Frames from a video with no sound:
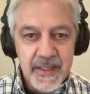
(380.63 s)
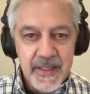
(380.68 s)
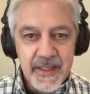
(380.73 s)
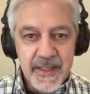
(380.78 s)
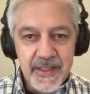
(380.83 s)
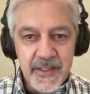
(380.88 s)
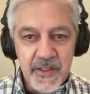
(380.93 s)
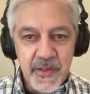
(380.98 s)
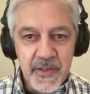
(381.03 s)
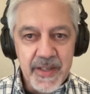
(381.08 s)

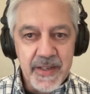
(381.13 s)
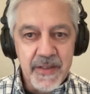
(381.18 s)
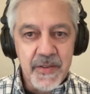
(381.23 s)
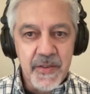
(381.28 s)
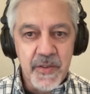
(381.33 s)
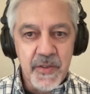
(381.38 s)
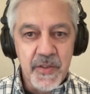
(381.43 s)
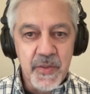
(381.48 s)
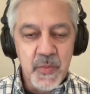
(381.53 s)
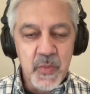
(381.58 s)
And so now
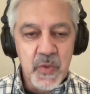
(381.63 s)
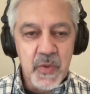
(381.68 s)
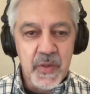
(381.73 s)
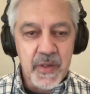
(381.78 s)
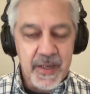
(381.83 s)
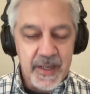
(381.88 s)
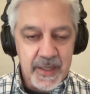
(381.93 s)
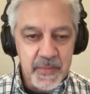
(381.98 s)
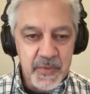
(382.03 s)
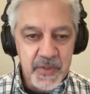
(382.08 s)
there's more
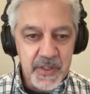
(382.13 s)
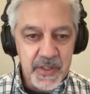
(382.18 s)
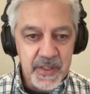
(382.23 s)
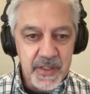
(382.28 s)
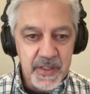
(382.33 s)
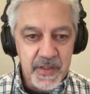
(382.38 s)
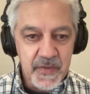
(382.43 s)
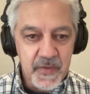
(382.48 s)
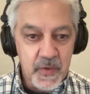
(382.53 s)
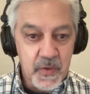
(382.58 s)

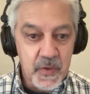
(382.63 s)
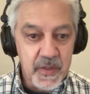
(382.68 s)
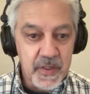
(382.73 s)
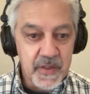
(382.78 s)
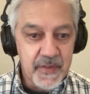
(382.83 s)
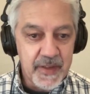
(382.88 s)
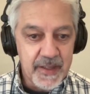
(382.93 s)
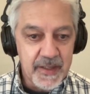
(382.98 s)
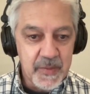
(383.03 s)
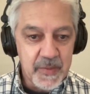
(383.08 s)
options for
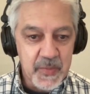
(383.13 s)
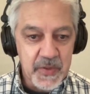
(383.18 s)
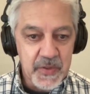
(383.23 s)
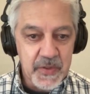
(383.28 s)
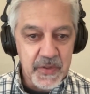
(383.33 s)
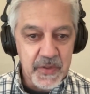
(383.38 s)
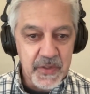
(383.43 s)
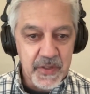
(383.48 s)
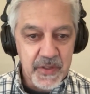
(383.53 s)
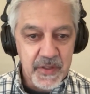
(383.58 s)

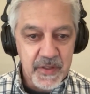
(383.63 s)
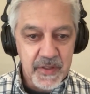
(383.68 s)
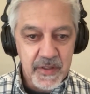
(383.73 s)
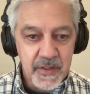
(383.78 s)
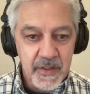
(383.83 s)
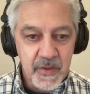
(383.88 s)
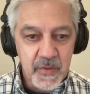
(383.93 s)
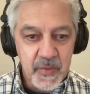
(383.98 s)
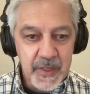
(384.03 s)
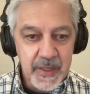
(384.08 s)
developers
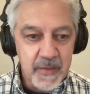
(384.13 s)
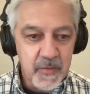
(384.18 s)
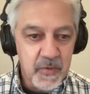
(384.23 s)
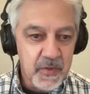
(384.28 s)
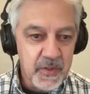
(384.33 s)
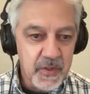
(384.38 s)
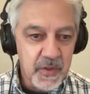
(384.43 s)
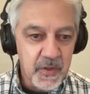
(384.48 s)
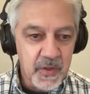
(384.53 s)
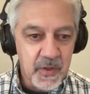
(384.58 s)
to be able
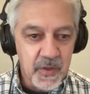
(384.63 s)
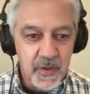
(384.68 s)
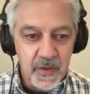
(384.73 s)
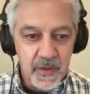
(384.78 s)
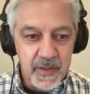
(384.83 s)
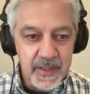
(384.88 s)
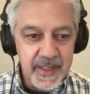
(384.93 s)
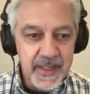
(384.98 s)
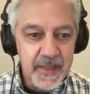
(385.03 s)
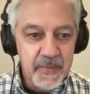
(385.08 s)
to
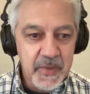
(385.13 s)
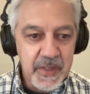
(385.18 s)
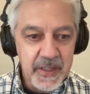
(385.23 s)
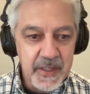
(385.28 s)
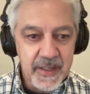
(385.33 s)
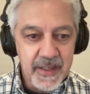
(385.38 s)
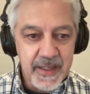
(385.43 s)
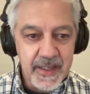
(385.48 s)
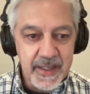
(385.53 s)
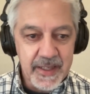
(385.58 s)
call an
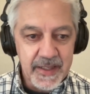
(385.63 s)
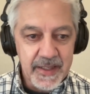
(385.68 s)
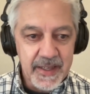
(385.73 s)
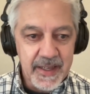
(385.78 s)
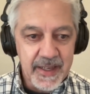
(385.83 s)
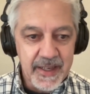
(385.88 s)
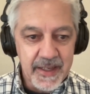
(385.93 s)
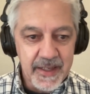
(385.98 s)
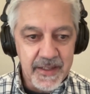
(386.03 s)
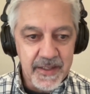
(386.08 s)
API
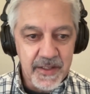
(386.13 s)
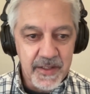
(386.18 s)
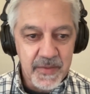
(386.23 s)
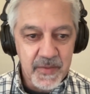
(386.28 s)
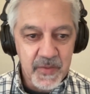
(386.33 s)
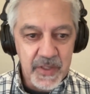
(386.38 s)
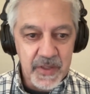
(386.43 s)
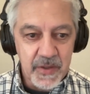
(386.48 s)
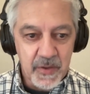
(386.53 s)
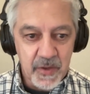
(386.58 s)
and
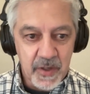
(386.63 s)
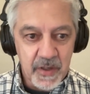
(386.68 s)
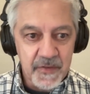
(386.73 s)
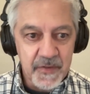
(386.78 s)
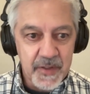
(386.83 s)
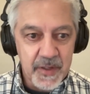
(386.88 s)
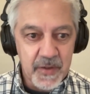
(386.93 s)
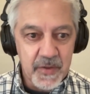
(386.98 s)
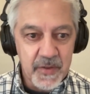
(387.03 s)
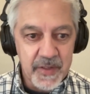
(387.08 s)

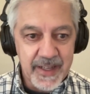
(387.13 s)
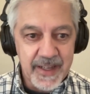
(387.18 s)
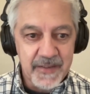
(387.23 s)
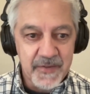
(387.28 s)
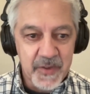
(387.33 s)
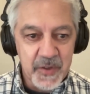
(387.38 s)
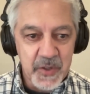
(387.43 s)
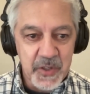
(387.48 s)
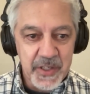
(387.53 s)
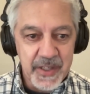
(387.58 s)
offload
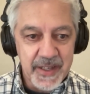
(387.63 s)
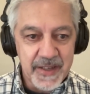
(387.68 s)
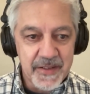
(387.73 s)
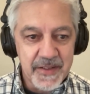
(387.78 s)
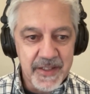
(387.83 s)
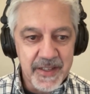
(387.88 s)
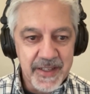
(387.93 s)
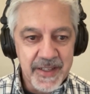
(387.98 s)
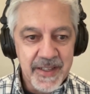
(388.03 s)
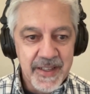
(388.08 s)
that
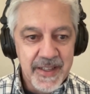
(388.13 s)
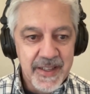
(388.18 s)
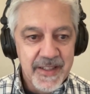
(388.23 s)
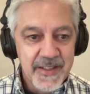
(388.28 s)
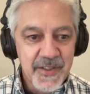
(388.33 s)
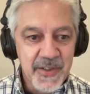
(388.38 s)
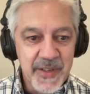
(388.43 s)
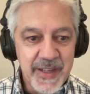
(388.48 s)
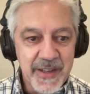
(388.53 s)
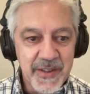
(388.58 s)
functionality.
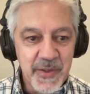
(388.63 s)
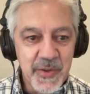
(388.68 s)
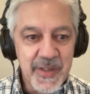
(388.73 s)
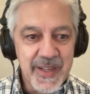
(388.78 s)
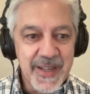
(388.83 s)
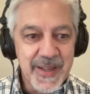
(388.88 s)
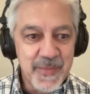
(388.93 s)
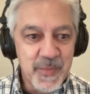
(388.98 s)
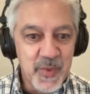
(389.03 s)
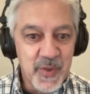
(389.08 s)
So now you
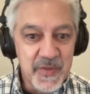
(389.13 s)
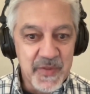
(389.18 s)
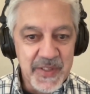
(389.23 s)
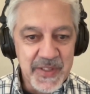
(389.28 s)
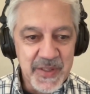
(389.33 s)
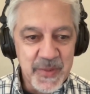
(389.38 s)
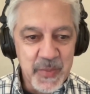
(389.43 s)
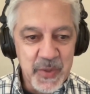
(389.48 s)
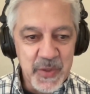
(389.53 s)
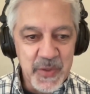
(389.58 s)
get more
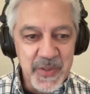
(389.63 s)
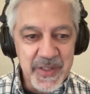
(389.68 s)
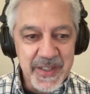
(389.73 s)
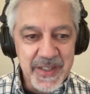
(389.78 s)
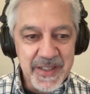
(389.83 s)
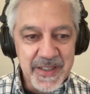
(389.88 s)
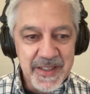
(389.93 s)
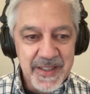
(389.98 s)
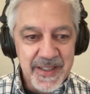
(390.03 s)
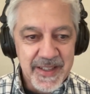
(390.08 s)

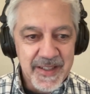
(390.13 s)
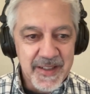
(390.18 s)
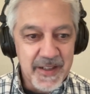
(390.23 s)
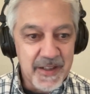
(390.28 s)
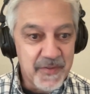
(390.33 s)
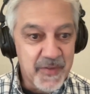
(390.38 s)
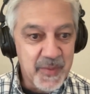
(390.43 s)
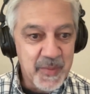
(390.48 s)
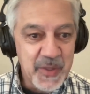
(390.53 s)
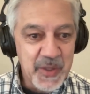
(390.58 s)
visibility
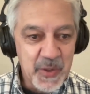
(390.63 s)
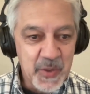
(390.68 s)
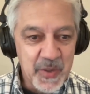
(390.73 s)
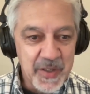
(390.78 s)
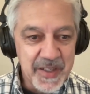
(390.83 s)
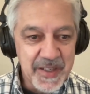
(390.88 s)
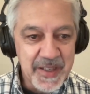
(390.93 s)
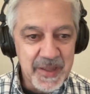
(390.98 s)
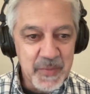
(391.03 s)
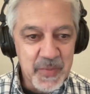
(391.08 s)
from an
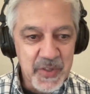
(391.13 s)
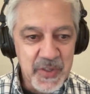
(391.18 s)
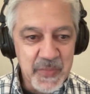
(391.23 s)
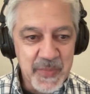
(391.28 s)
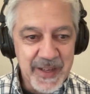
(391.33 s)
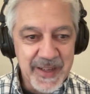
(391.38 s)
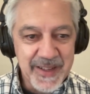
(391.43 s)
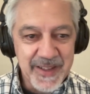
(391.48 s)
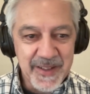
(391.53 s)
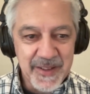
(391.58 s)
auditing
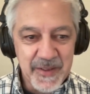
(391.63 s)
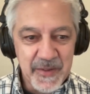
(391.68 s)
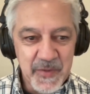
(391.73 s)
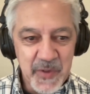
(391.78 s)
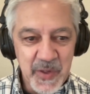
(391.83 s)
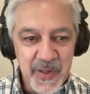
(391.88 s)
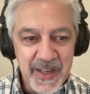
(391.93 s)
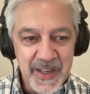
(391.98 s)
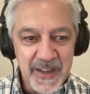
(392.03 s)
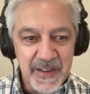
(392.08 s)
perspective.
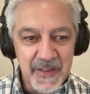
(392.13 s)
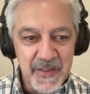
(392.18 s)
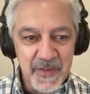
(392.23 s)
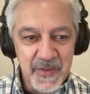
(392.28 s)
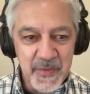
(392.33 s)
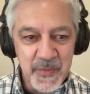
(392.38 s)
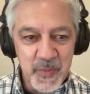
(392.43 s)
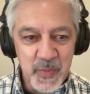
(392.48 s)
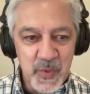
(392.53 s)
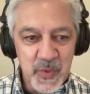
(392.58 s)
You
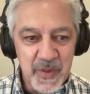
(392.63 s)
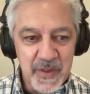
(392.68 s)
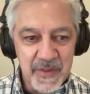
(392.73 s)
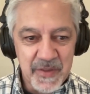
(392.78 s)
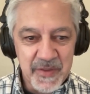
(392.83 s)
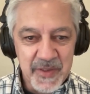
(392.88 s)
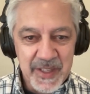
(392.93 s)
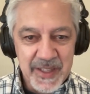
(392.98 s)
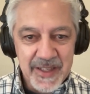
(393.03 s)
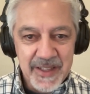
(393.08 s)
have
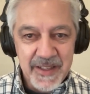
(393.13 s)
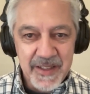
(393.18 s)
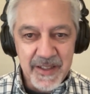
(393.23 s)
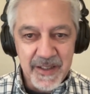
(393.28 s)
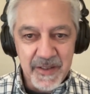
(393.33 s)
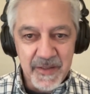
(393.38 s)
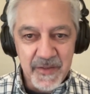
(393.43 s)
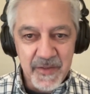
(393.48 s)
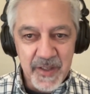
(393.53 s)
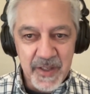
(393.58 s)
more
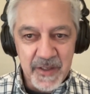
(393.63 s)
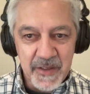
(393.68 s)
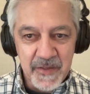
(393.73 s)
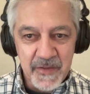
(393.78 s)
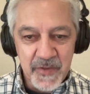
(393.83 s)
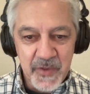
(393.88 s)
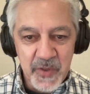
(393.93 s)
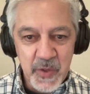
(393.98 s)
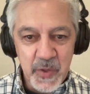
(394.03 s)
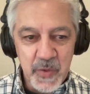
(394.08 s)
a
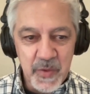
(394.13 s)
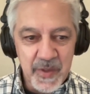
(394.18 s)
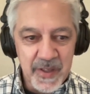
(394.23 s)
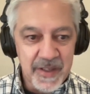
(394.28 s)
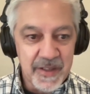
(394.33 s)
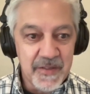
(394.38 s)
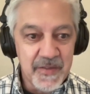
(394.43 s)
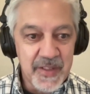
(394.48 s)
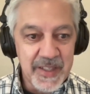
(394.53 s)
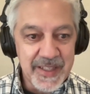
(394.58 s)
view
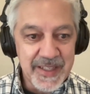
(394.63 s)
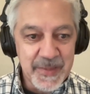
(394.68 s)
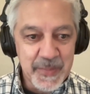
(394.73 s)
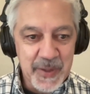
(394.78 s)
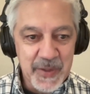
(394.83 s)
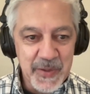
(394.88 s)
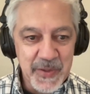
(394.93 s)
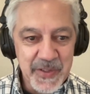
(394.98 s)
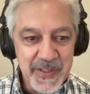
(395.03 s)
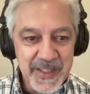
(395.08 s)
of these
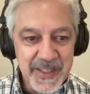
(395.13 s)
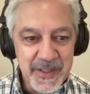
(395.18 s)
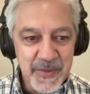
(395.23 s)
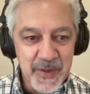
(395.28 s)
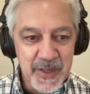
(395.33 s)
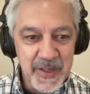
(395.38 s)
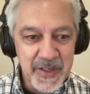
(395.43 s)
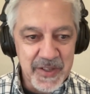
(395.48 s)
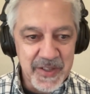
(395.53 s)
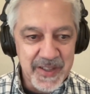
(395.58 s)
policies,
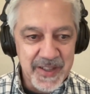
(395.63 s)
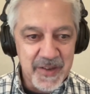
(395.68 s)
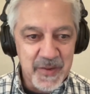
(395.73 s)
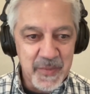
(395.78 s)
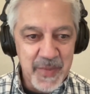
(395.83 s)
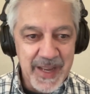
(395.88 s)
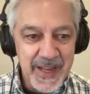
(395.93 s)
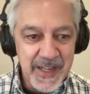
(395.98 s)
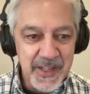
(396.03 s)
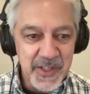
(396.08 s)
right? Because they're
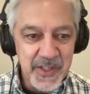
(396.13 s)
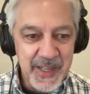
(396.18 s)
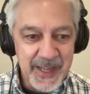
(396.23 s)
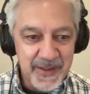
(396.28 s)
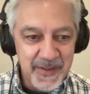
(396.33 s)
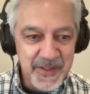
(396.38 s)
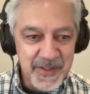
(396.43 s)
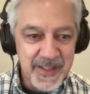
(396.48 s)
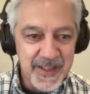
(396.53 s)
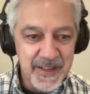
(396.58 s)
managed
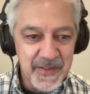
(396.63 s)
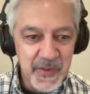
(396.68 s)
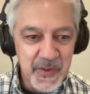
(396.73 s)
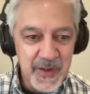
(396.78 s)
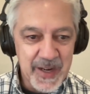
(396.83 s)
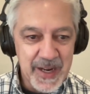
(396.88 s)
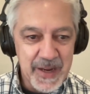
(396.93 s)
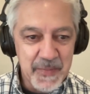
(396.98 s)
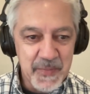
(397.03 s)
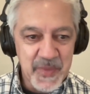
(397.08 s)
outside of your
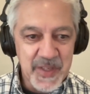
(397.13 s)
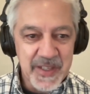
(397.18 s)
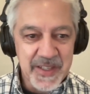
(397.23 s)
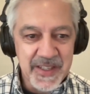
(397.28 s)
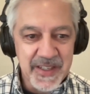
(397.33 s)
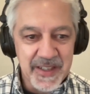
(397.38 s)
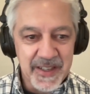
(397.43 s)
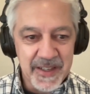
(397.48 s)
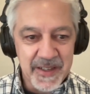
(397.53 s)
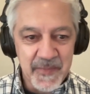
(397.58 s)
app.
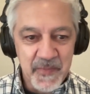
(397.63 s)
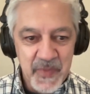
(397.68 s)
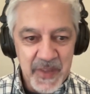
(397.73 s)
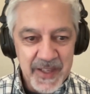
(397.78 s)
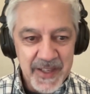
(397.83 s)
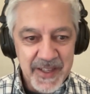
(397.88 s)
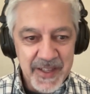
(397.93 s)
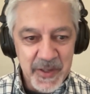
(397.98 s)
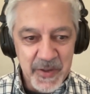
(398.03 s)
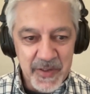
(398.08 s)
It's not,
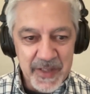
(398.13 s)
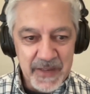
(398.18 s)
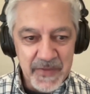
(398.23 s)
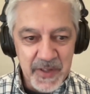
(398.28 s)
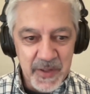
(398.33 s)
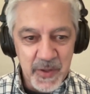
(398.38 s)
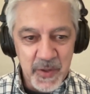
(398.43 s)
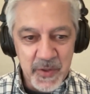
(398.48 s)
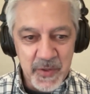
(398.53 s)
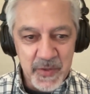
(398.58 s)
you don't have
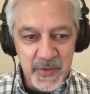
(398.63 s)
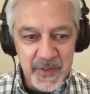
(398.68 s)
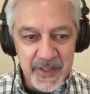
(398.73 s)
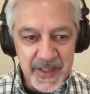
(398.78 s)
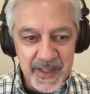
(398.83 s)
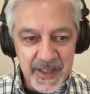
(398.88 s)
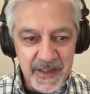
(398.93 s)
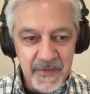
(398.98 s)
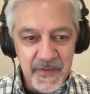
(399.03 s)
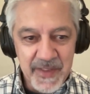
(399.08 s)
to look through
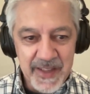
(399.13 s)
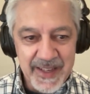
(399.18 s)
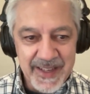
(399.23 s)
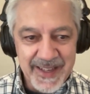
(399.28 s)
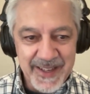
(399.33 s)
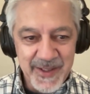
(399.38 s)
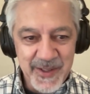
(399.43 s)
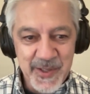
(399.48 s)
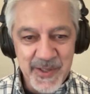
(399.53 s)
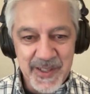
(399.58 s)
the if then
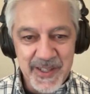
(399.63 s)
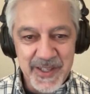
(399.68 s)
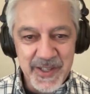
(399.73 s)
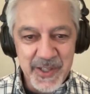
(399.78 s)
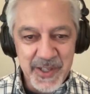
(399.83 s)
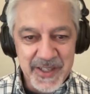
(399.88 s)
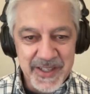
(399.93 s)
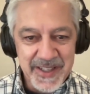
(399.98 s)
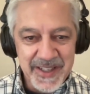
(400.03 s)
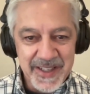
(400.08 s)
else
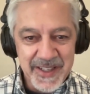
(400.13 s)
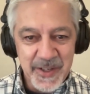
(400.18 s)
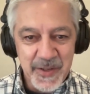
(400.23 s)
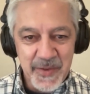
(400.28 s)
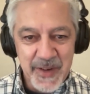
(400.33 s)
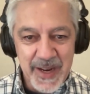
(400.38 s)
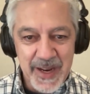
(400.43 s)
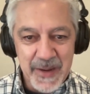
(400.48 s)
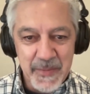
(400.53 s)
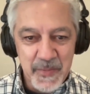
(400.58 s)
logic in
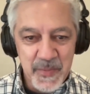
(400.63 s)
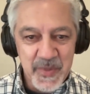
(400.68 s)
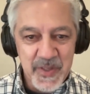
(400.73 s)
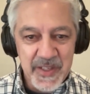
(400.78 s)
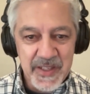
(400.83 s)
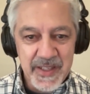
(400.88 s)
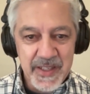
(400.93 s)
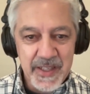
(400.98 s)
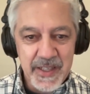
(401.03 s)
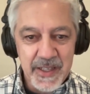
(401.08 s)
your app
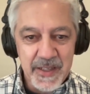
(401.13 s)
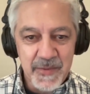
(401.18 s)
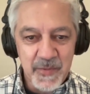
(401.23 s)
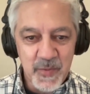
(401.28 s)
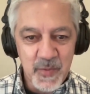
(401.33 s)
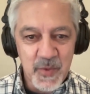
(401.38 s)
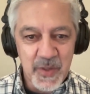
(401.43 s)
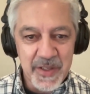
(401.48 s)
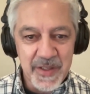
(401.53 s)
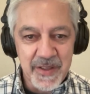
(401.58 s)
to see
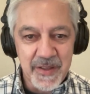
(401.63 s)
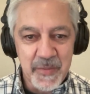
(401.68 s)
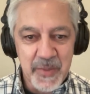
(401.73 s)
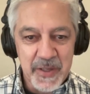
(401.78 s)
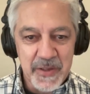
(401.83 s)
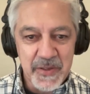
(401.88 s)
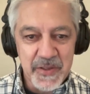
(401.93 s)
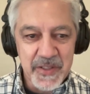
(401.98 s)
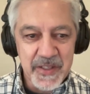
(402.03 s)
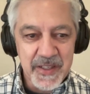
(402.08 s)
what the
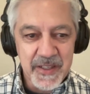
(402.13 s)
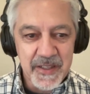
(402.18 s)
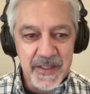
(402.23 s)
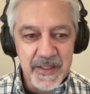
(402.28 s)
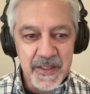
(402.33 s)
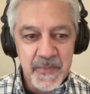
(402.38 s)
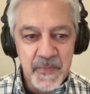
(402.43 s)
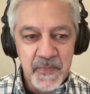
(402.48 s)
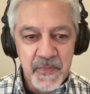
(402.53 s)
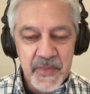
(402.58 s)
policy
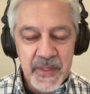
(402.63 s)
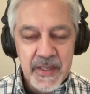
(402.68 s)
is.